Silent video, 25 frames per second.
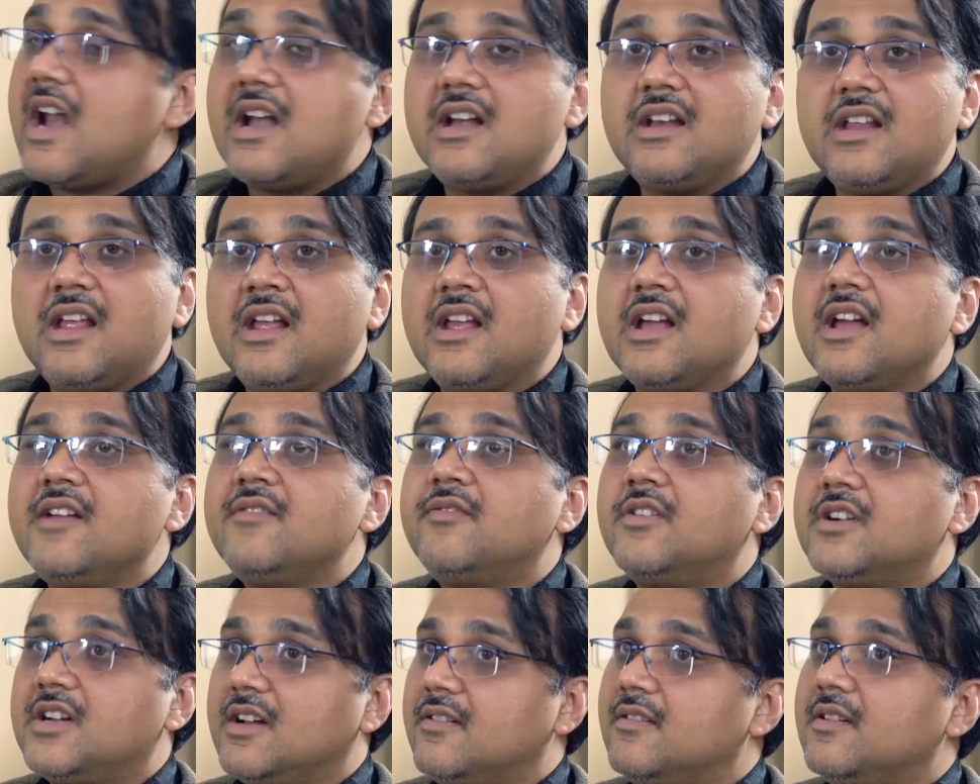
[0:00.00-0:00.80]
and AI
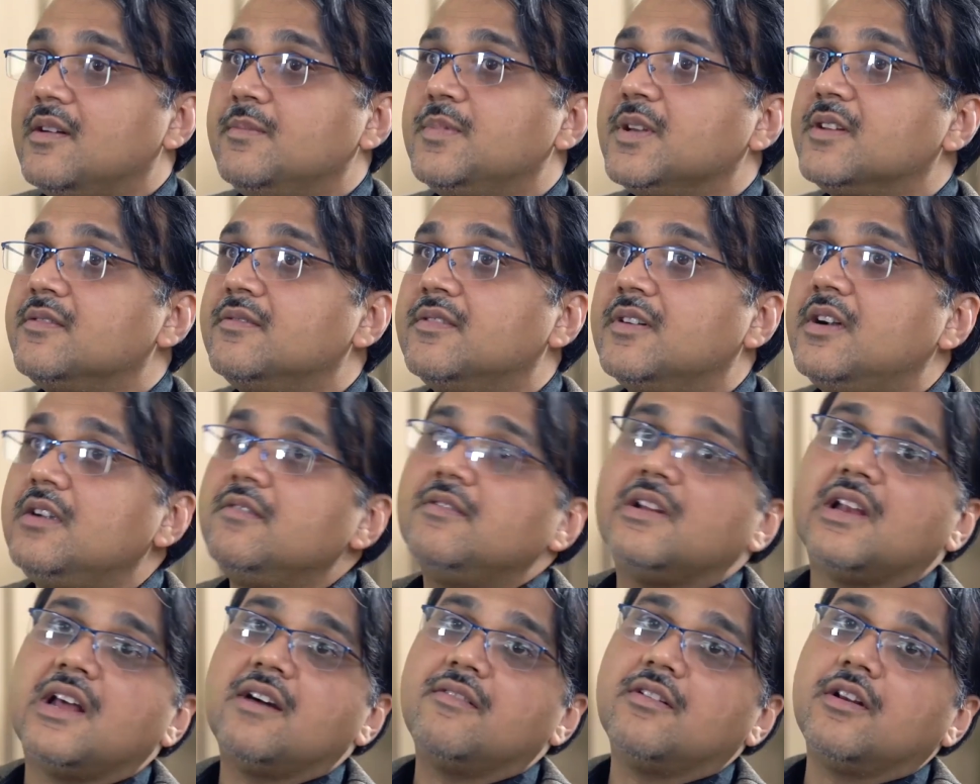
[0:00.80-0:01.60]
for developing
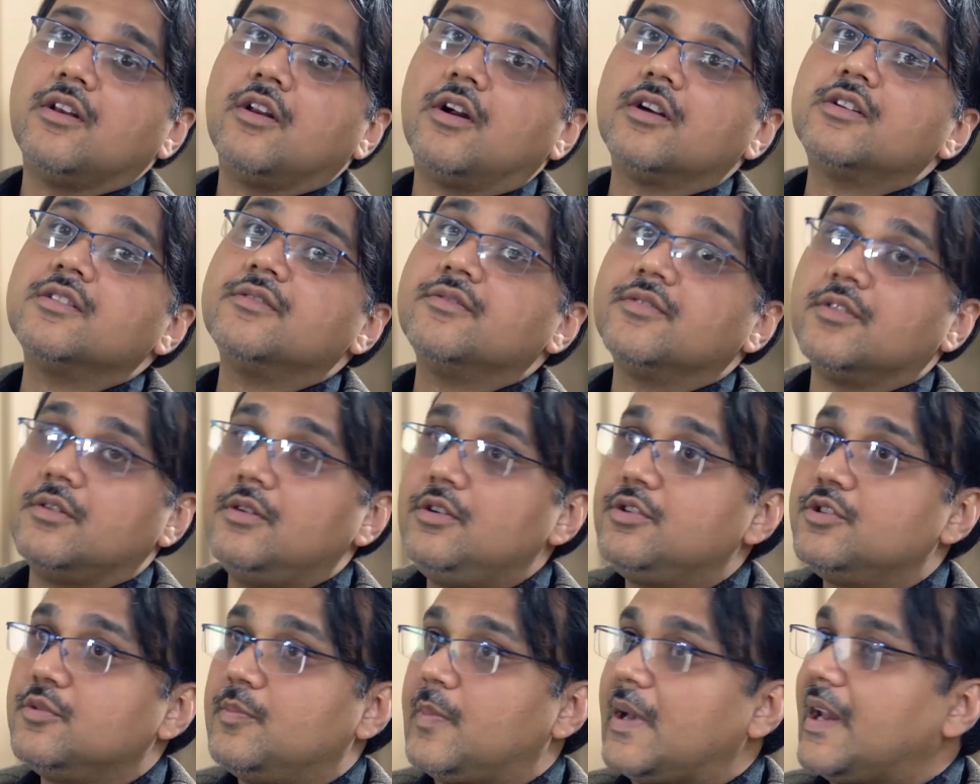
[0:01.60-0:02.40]
world will have a lot of
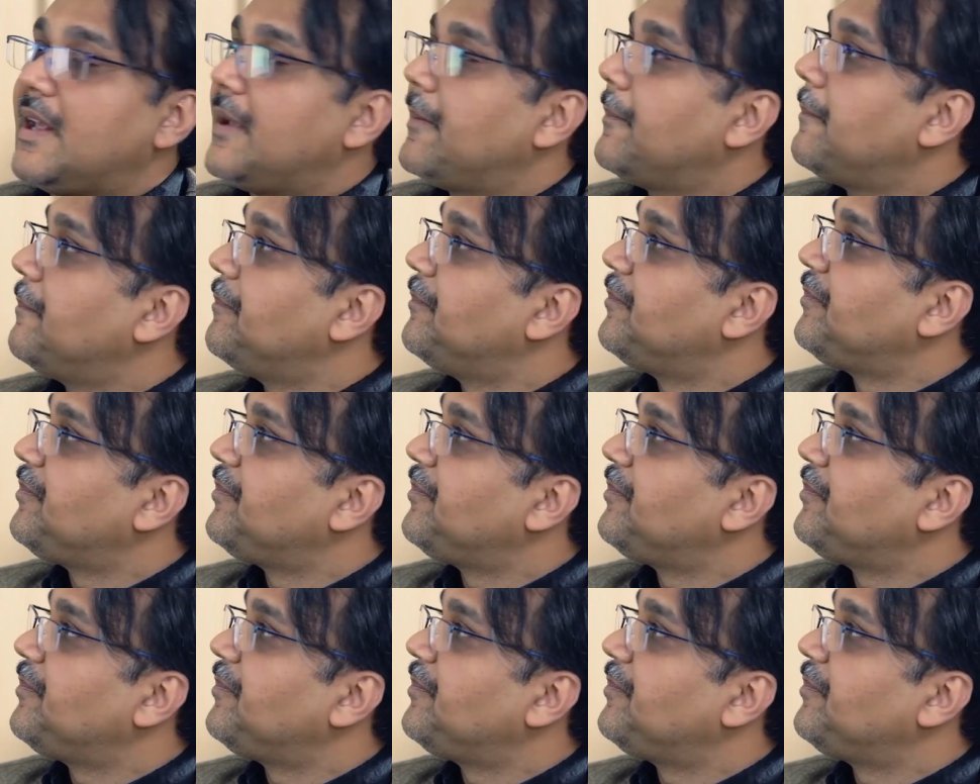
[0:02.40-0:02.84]
role to play.